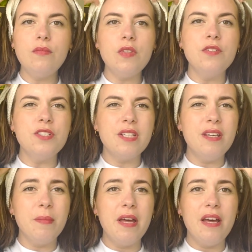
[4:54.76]
Just to
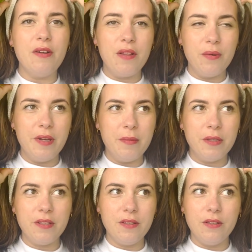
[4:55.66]
keep my hair out of the way,
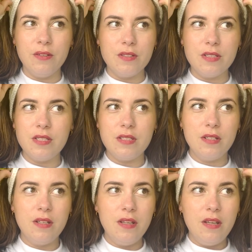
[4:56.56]
because
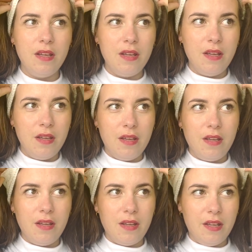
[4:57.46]

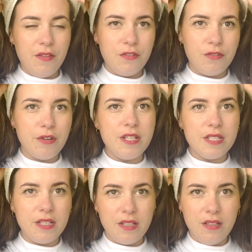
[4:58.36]
I have
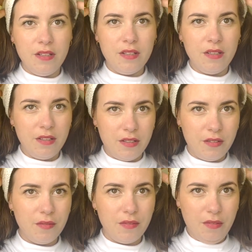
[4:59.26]
crazy
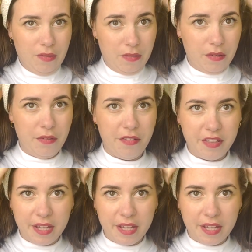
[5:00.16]
thick